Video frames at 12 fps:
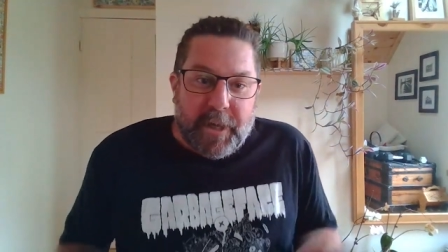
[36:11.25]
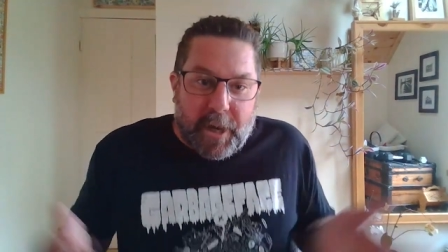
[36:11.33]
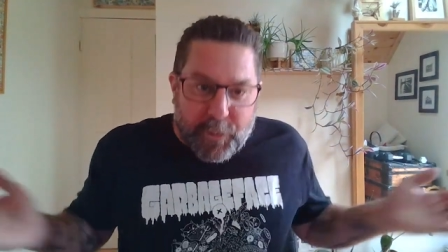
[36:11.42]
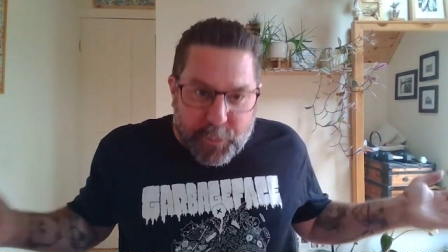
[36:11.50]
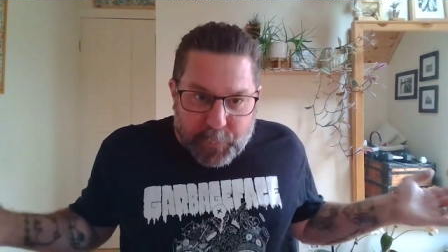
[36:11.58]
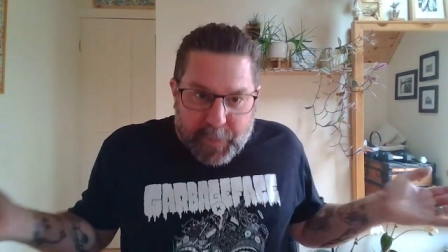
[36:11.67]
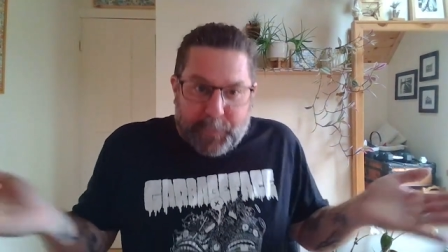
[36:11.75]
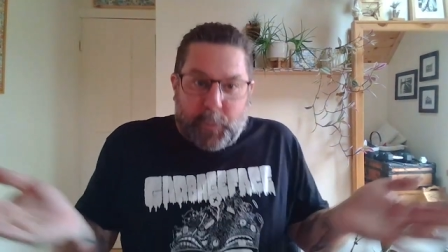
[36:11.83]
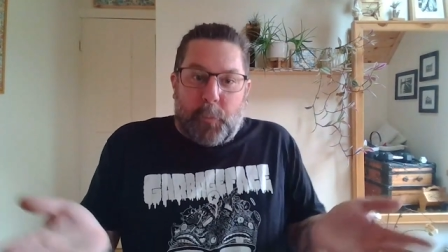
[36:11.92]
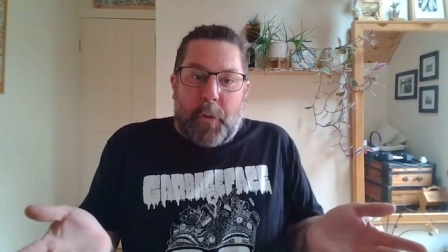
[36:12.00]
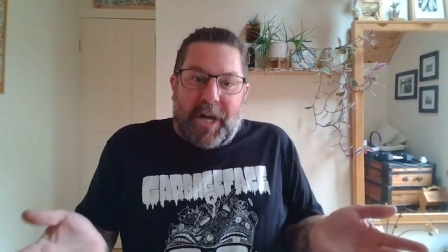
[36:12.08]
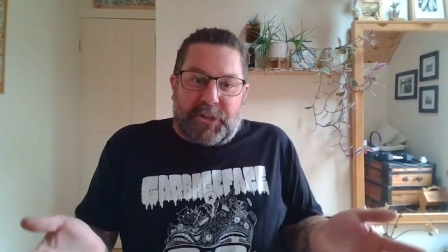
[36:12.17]
other
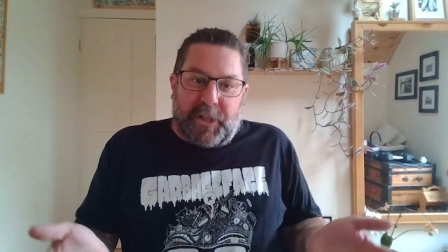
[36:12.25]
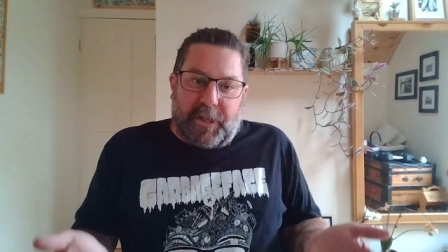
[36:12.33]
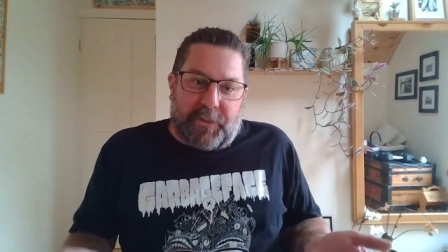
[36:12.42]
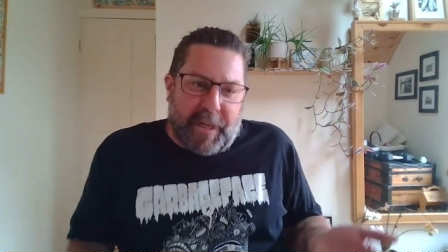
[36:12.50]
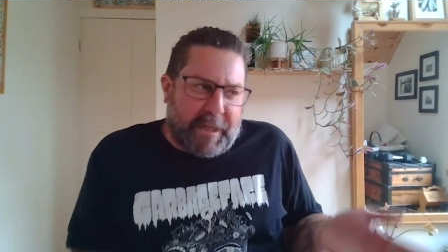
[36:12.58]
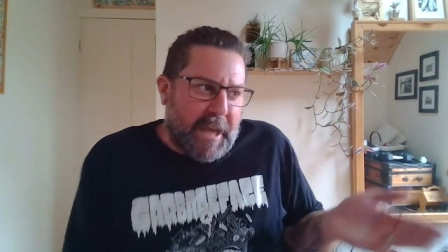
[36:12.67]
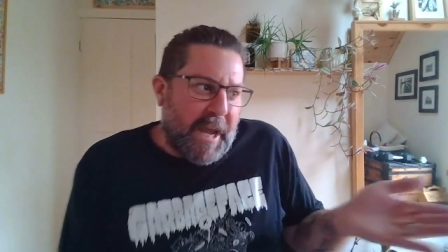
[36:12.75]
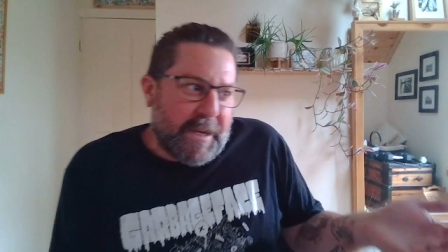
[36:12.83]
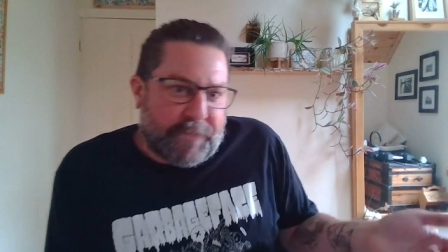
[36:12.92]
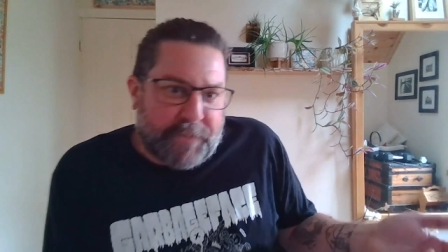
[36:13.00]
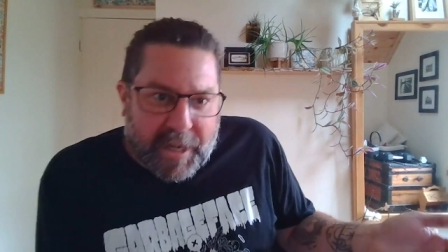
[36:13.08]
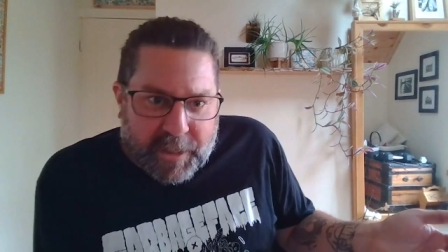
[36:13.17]
people watching think, hey,
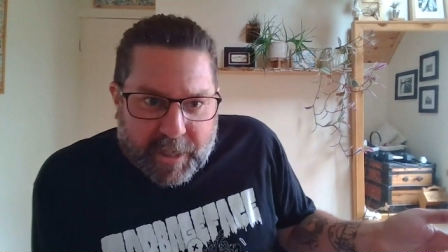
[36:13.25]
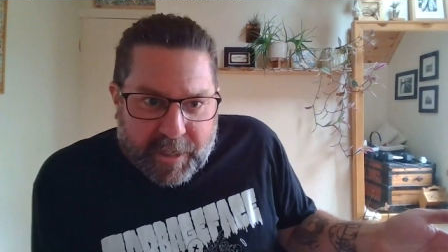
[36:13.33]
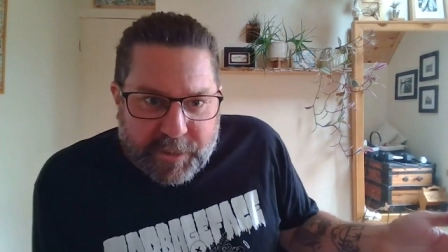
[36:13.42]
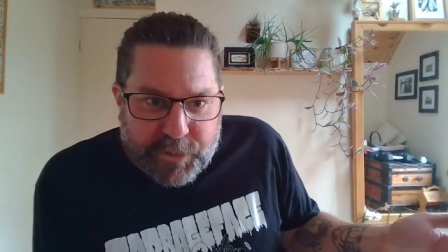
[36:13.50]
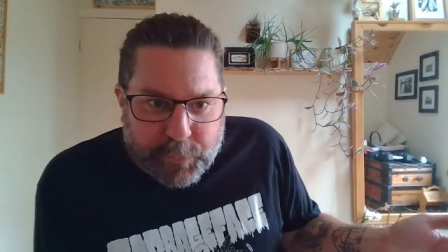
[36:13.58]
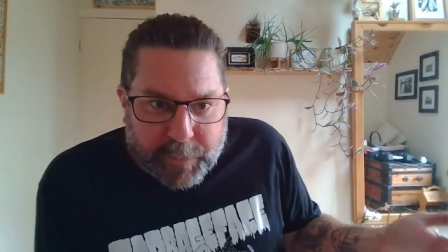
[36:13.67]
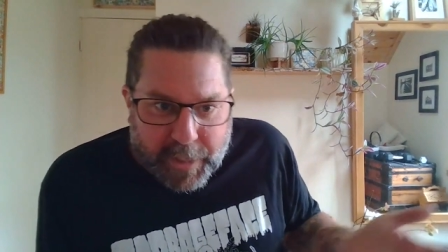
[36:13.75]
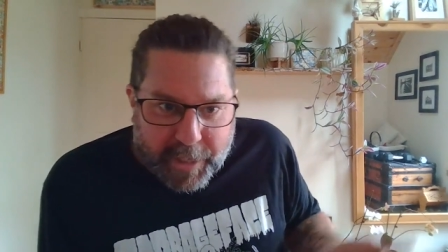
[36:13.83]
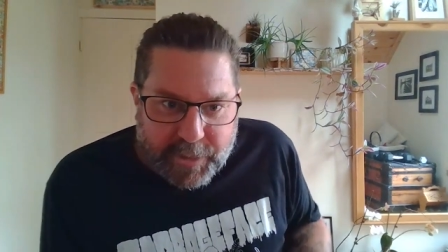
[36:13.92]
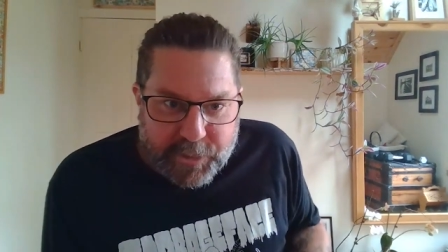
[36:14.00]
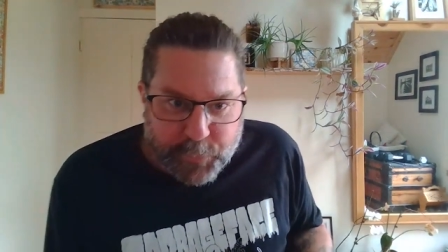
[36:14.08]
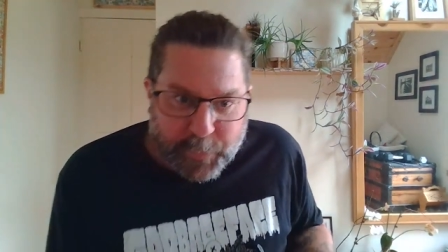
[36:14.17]
if that guy can do it, I
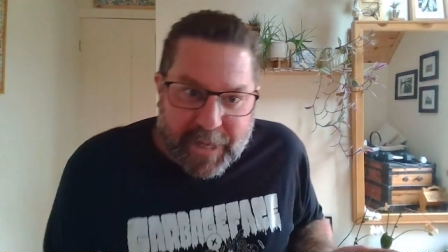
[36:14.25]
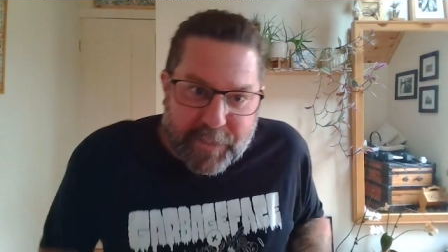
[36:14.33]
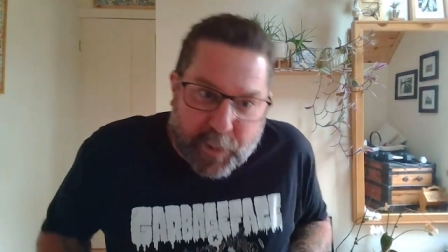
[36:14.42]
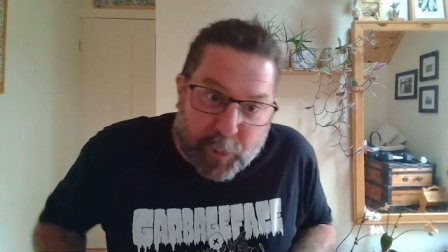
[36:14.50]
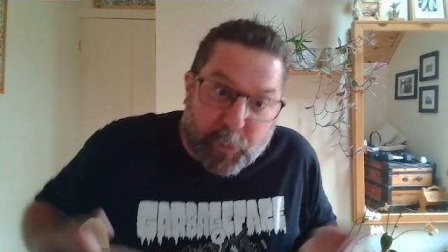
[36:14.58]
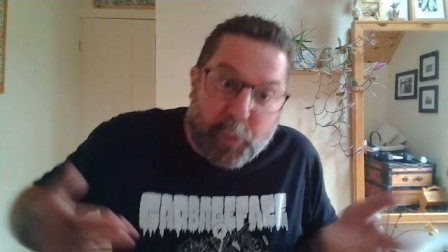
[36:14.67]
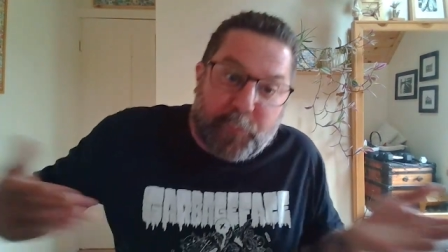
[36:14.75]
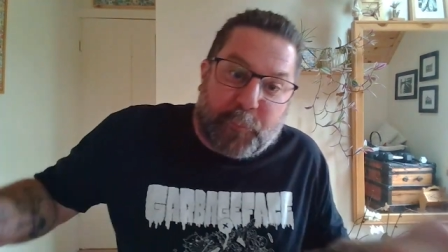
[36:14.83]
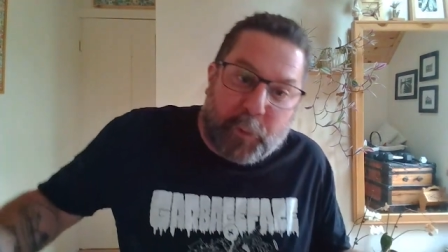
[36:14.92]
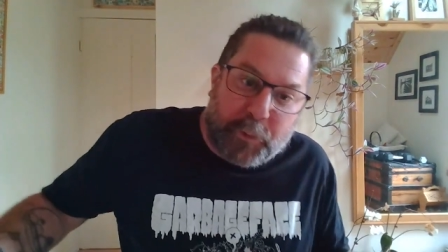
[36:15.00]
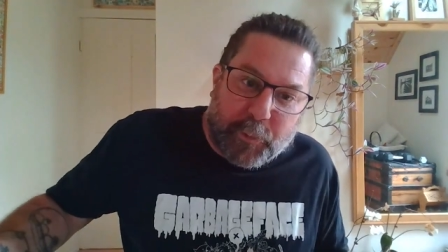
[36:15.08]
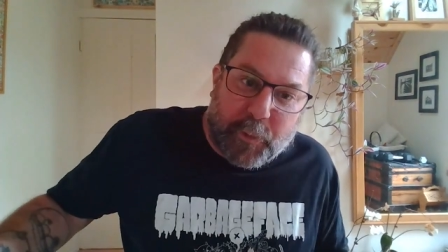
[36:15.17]
can do it. And they'll go
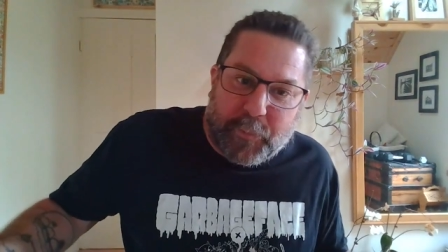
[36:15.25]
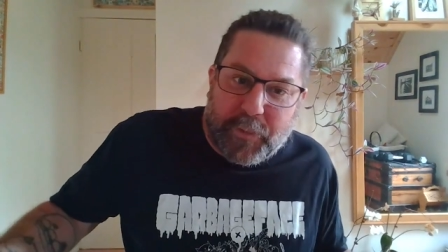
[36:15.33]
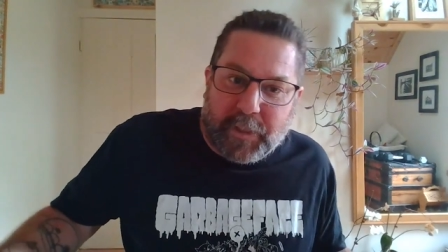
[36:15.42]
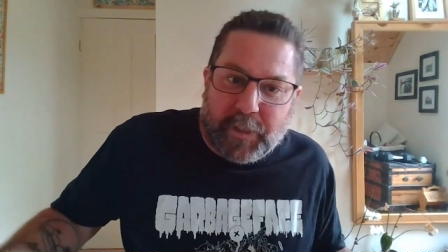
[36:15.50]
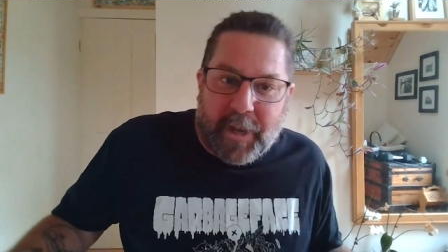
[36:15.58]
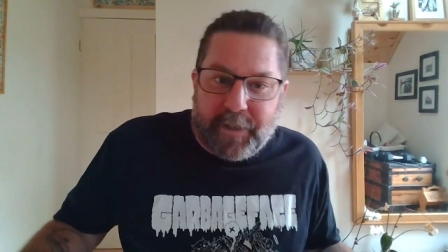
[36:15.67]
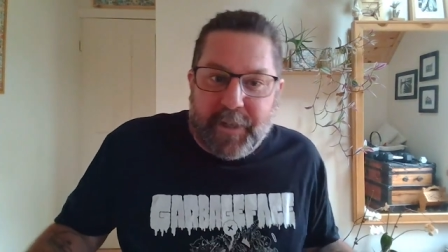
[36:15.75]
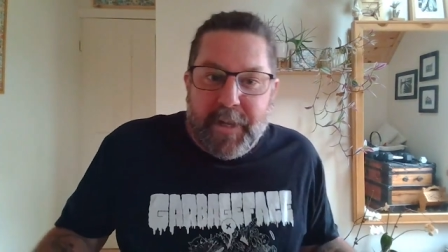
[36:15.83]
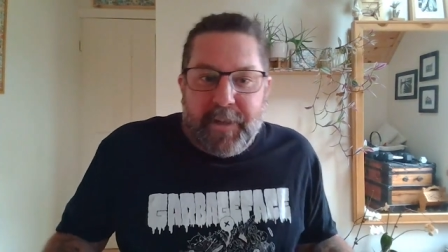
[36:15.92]
further over the line.